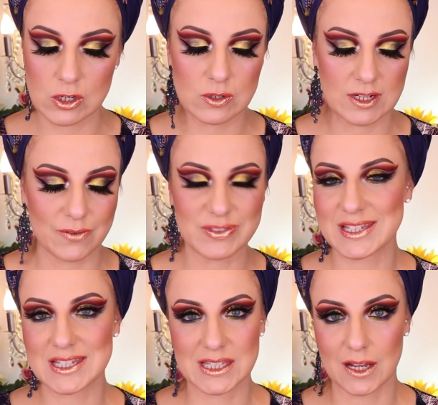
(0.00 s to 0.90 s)
cute enough.
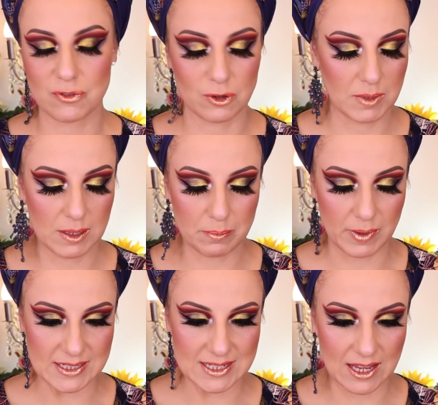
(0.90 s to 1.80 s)
This is not for me,
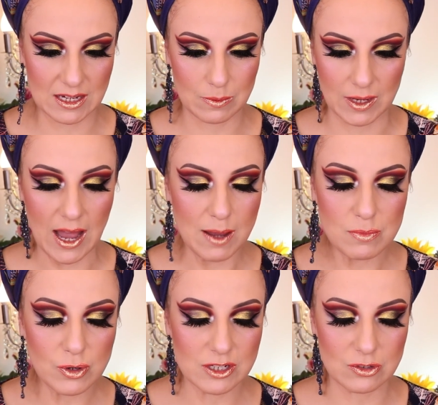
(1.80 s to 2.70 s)
but anyway,
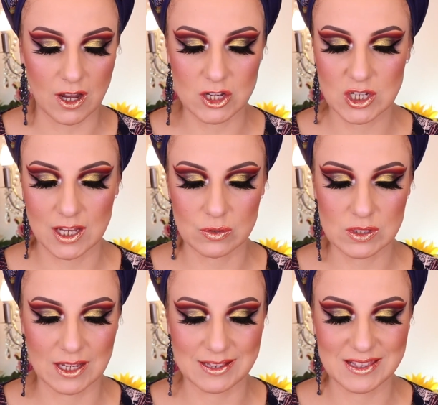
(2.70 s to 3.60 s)
I'm more into
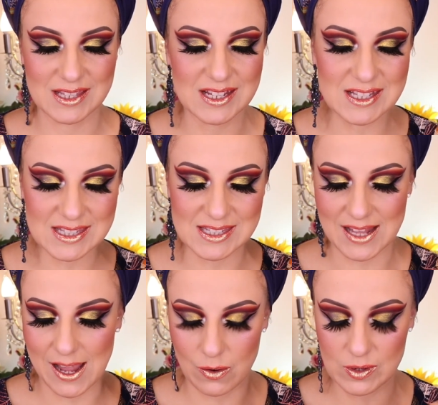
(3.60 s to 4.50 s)
eyeshadows, and this
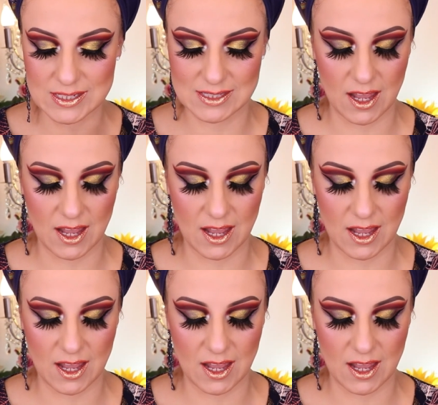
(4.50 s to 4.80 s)
now is